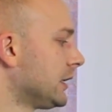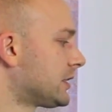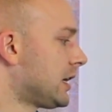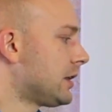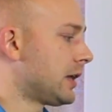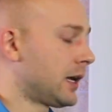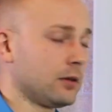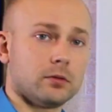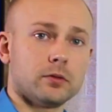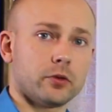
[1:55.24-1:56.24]
let's say
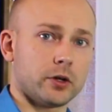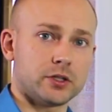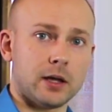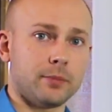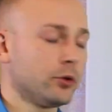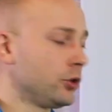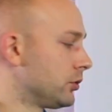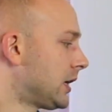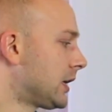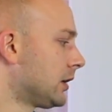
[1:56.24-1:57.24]
that, for example, you're
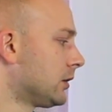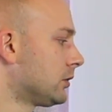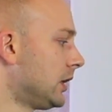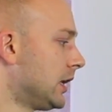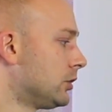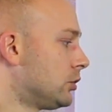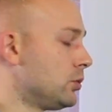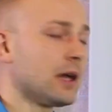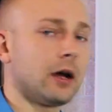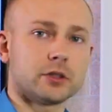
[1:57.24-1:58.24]
taking in
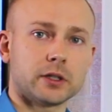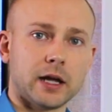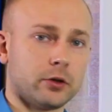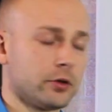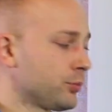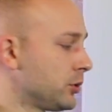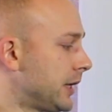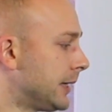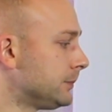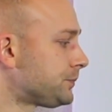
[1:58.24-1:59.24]
2,000 calories per
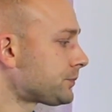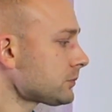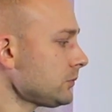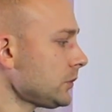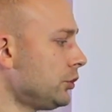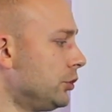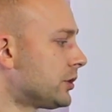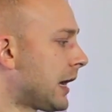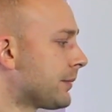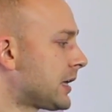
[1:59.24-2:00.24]
day, you
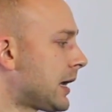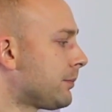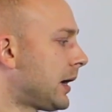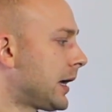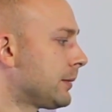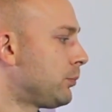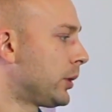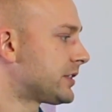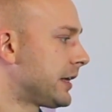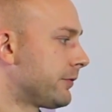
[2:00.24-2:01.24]
times that by
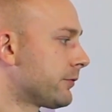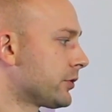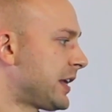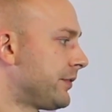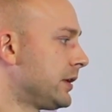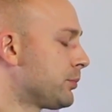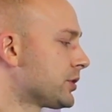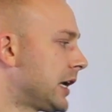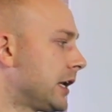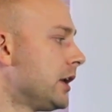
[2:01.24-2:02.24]
0.7 for
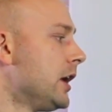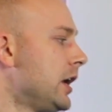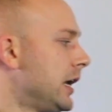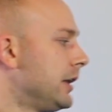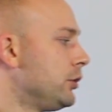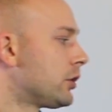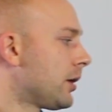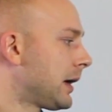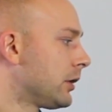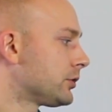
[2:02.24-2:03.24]
70%, and you
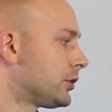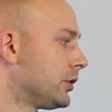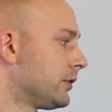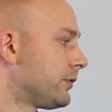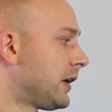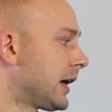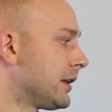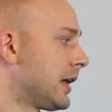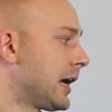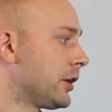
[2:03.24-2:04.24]
come out to
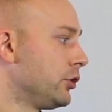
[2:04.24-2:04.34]
find that